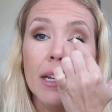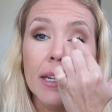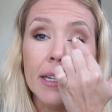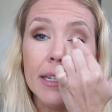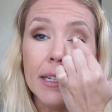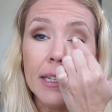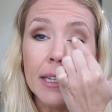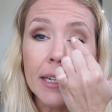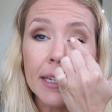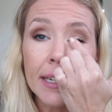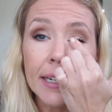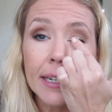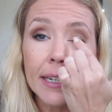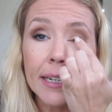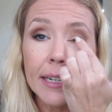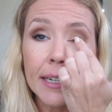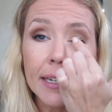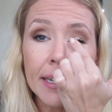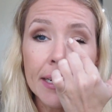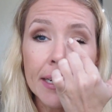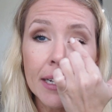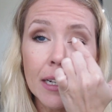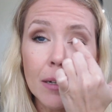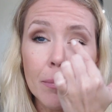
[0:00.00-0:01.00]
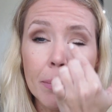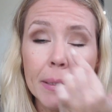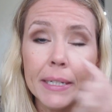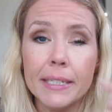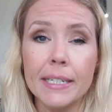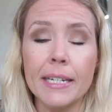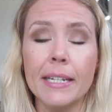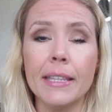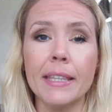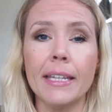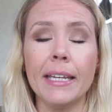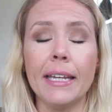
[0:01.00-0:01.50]
a little bit
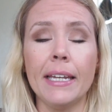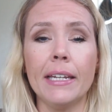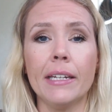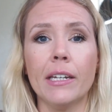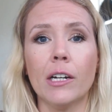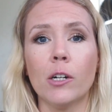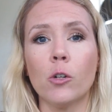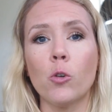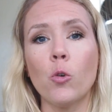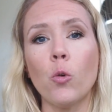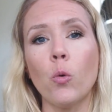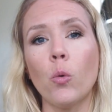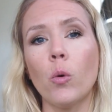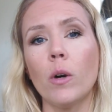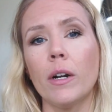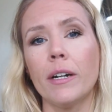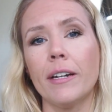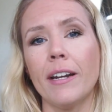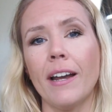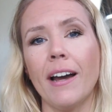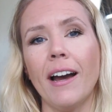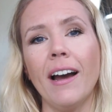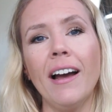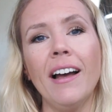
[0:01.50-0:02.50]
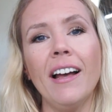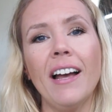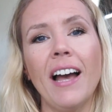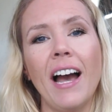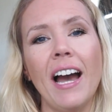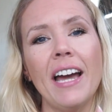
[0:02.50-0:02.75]
in the inner corner,